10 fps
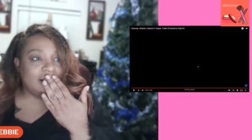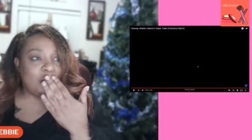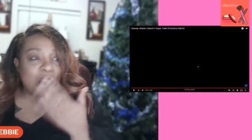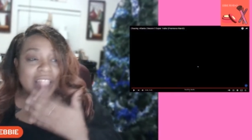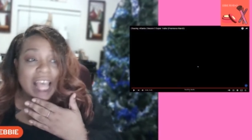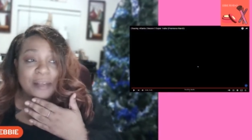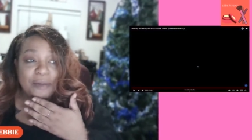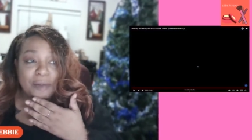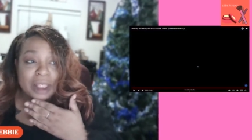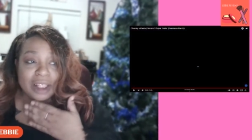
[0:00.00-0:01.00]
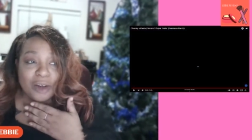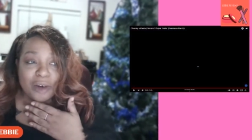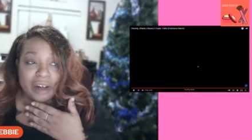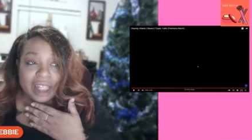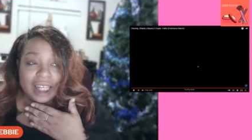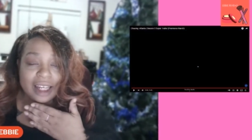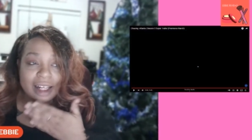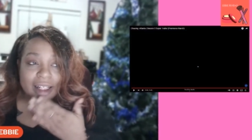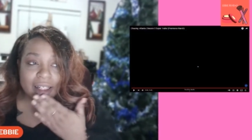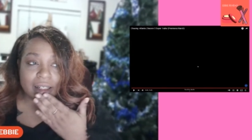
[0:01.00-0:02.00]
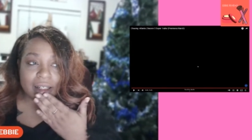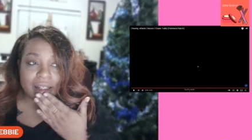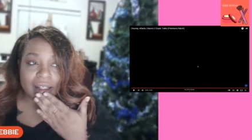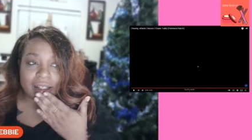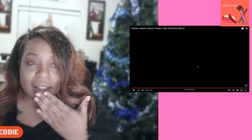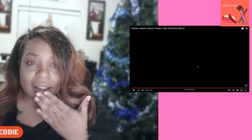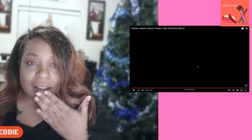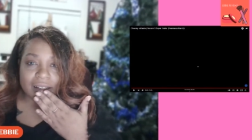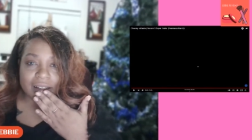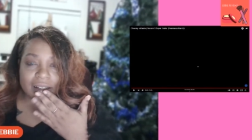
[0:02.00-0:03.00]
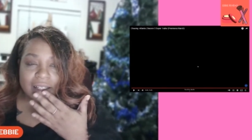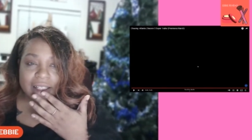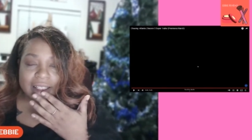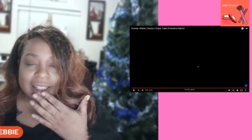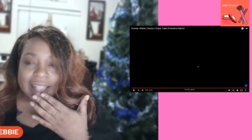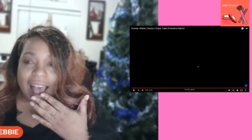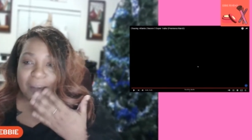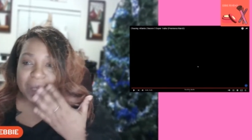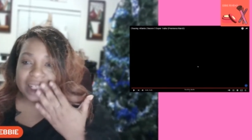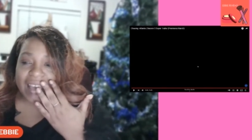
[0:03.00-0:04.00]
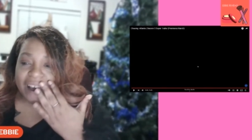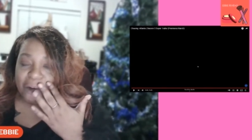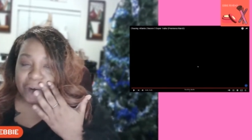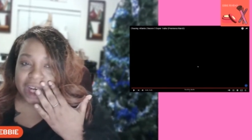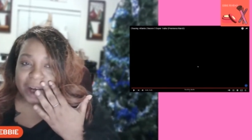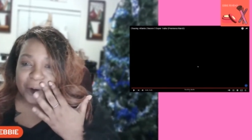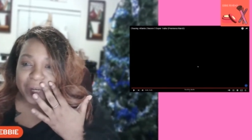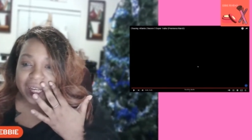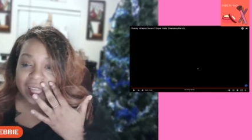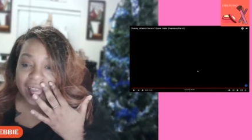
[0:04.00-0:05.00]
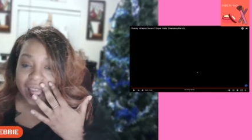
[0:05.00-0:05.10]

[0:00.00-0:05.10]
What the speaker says: Was that Miss Laura England slobbing down Rico with a K?